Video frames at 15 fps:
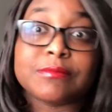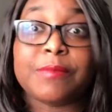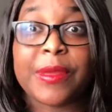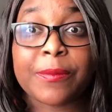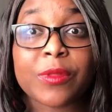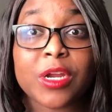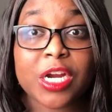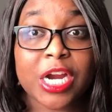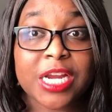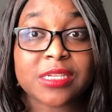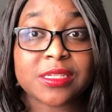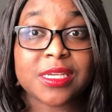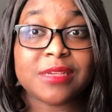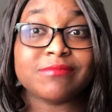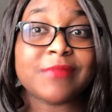people are
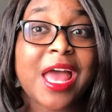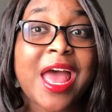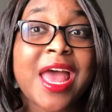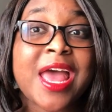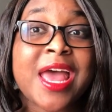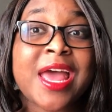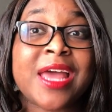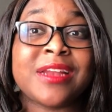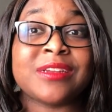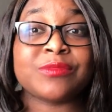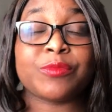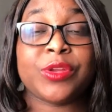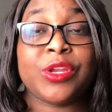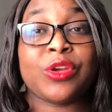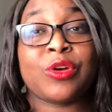crazy and
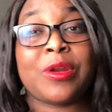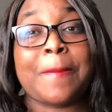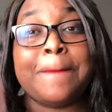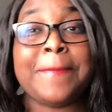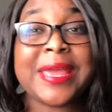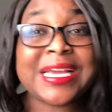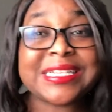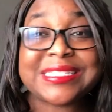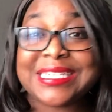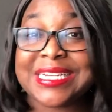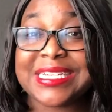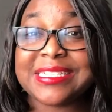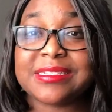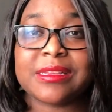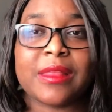when you go to big
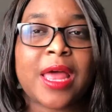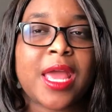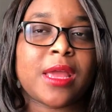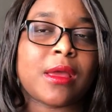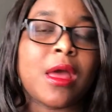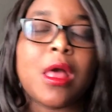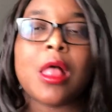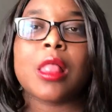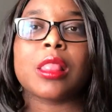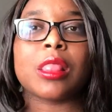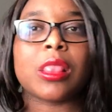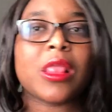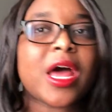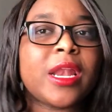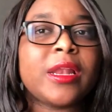cities like
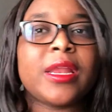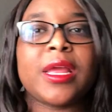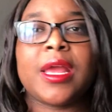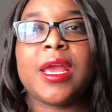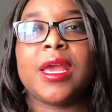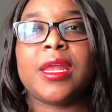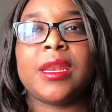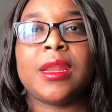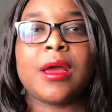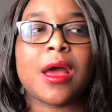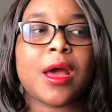London,